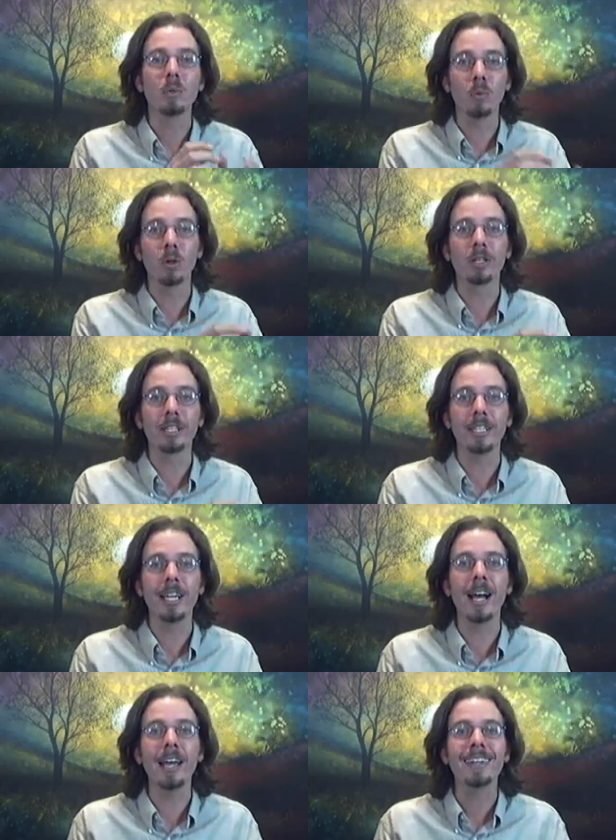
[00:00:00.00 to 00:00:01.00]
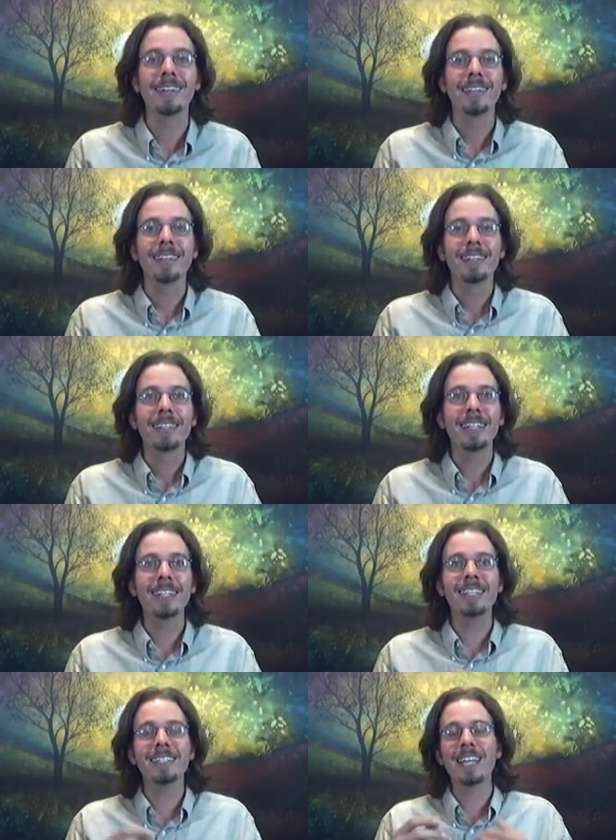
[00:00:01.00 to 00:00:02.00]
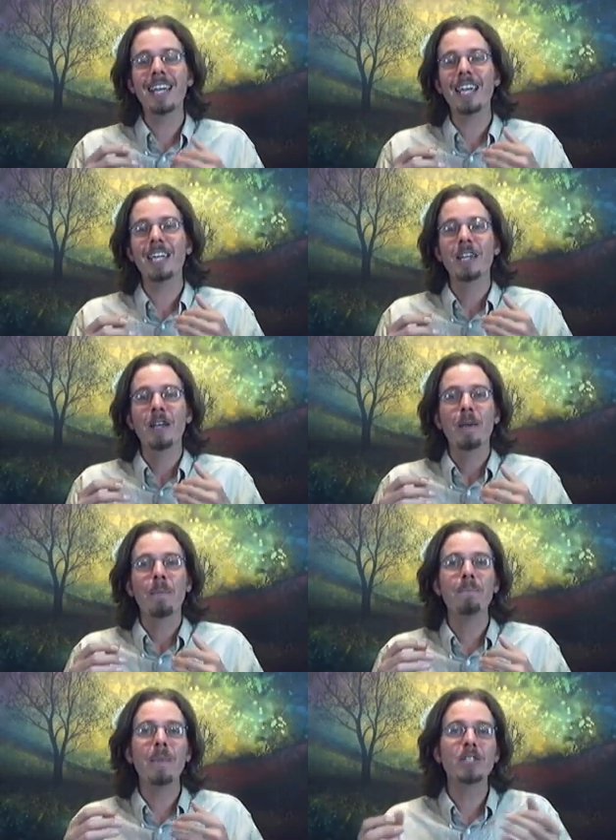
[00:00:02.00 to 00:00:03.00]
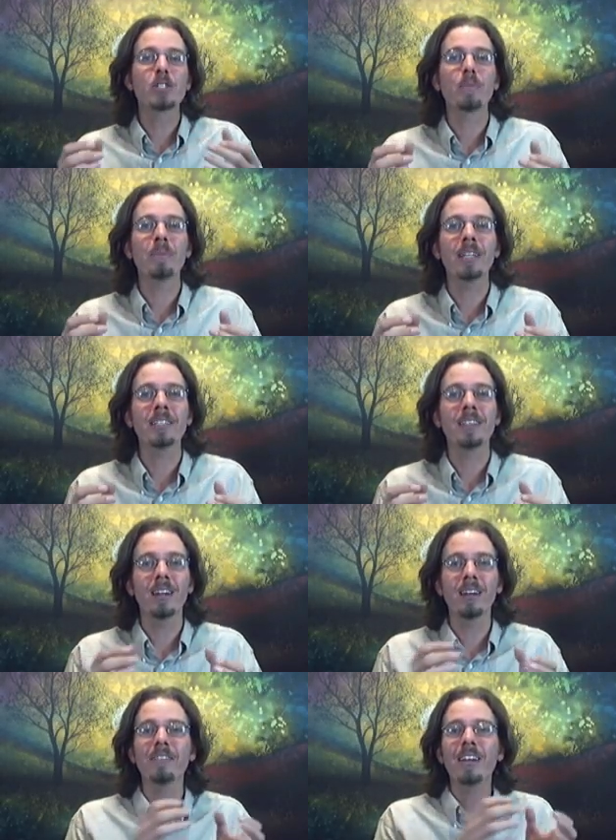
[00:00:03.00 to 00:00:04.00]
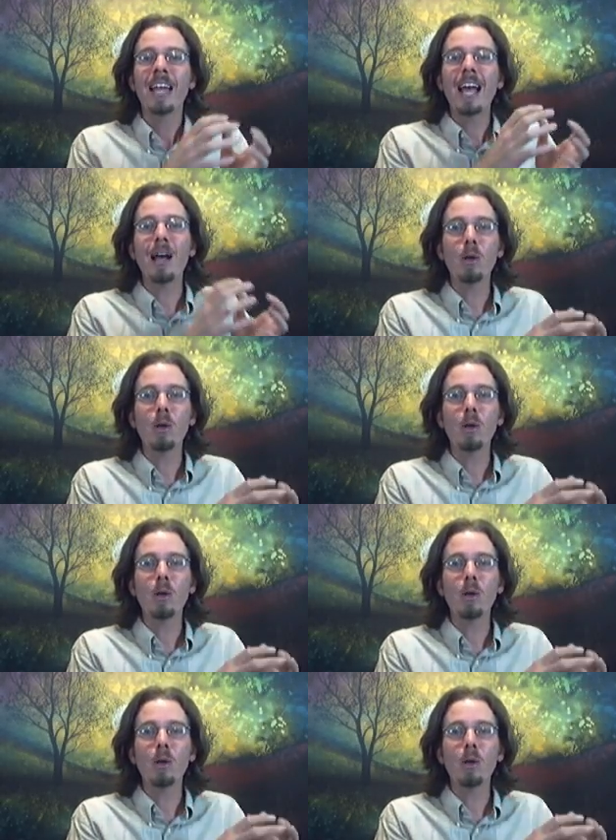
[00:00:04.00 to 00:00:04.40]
work in the eye. It is a measurement of how